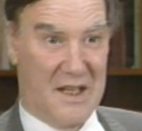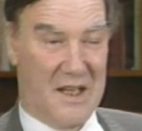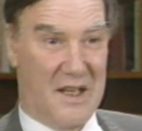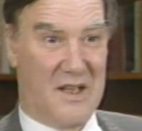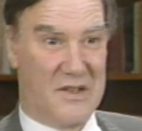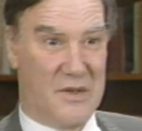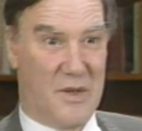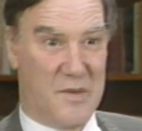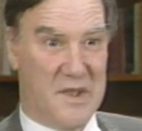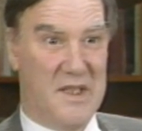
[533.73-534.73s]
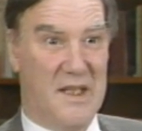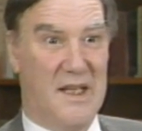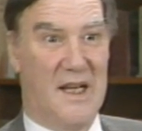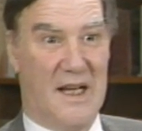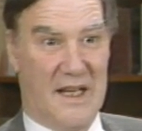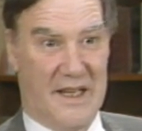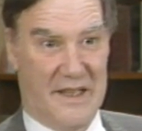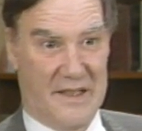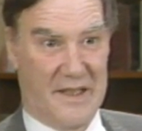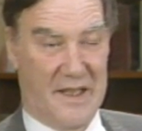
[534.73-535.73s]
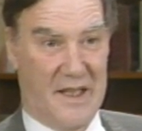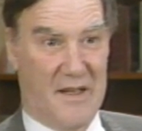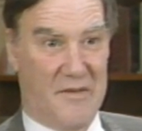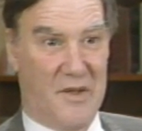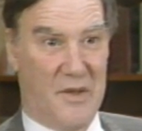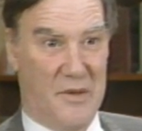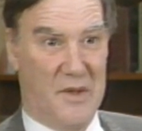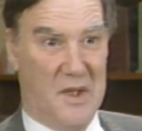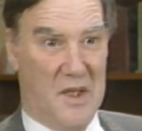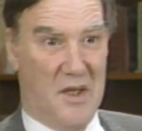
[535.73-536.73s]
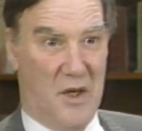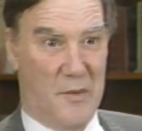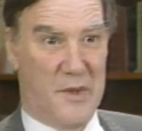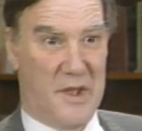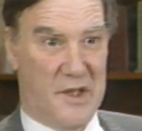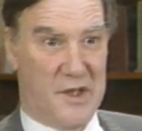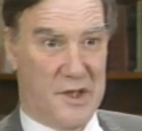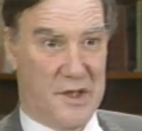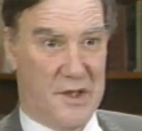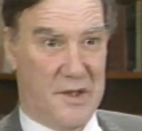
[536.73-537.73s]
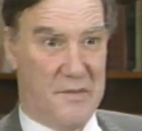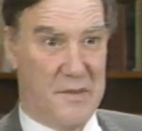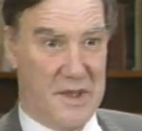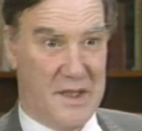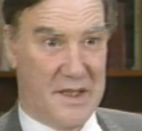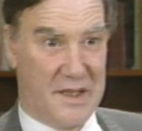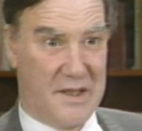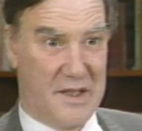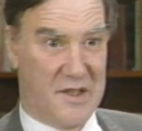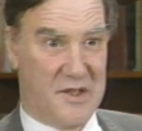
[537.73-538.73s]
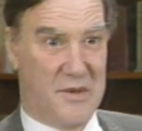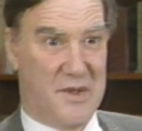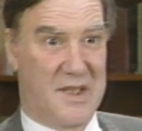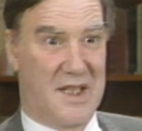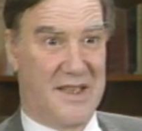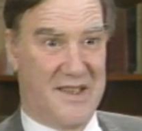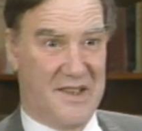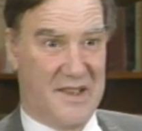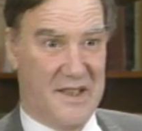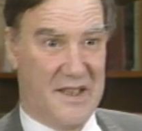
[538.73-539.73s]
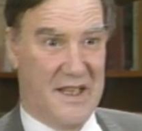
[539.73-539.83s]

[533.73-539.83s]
are so obscenely high that they have no operational meaning, they're suicidal,